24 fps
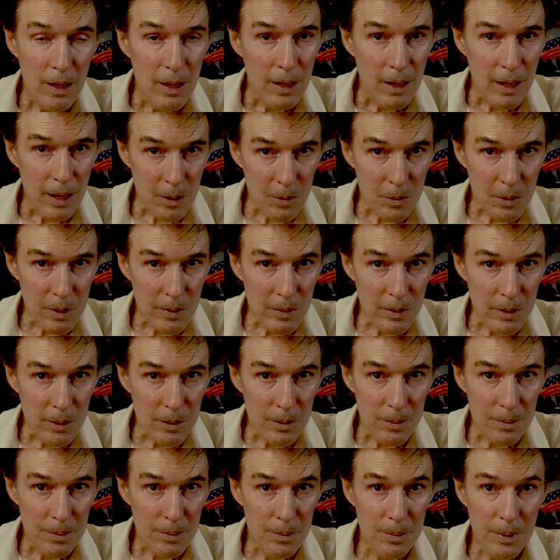However,
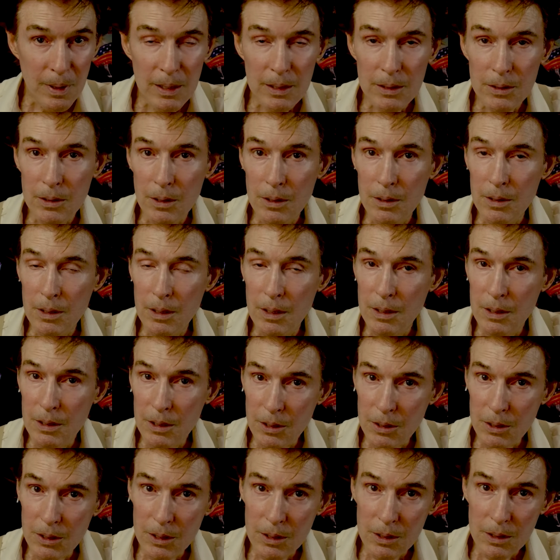based on the
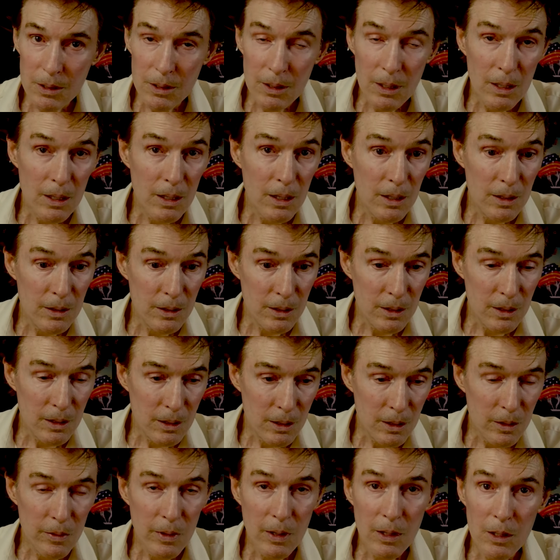conditions that I see
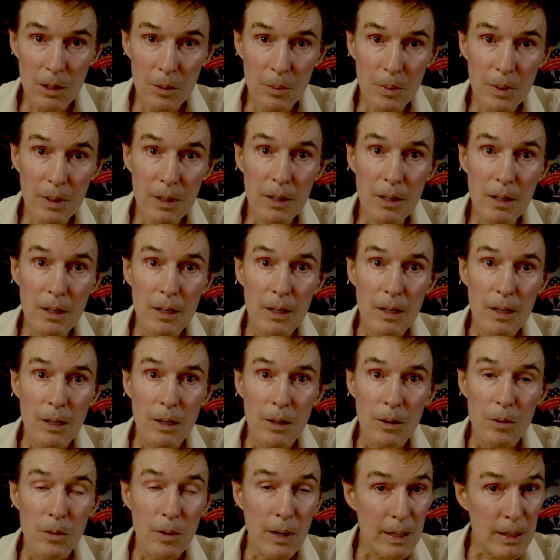developing
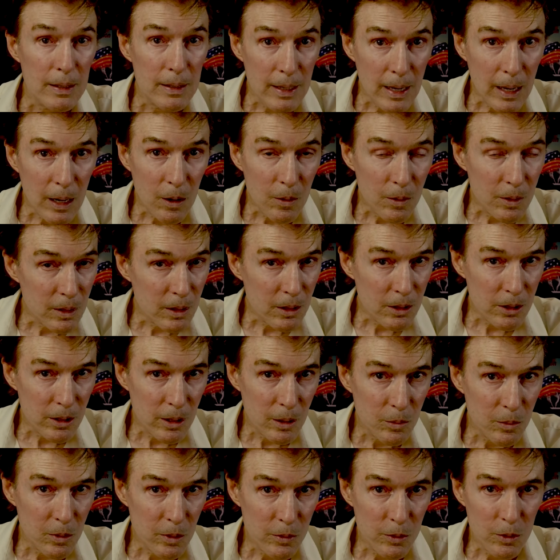right now in the
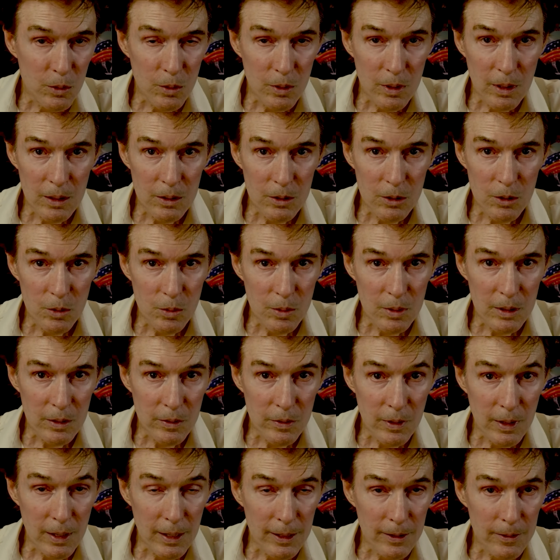summer of
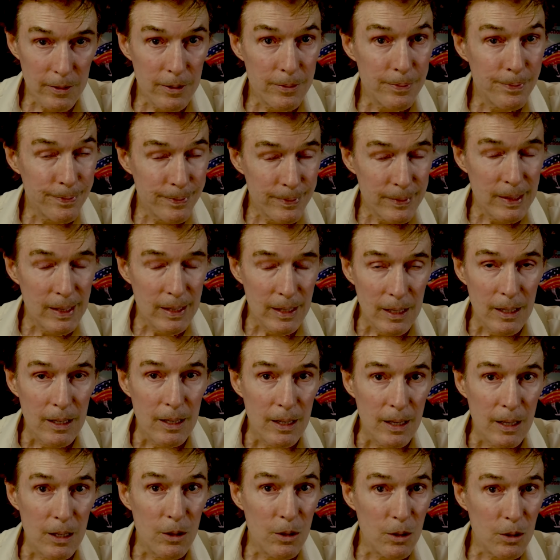2025,
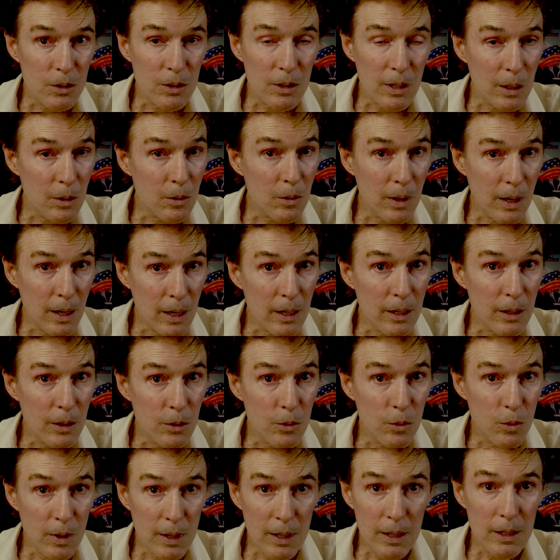it looks like we're headed
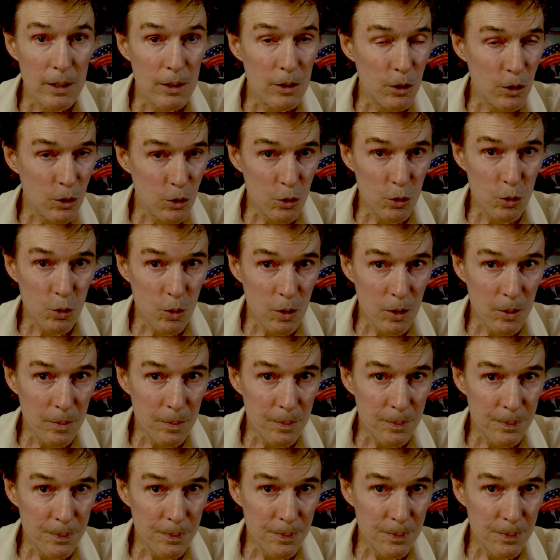right into the storm.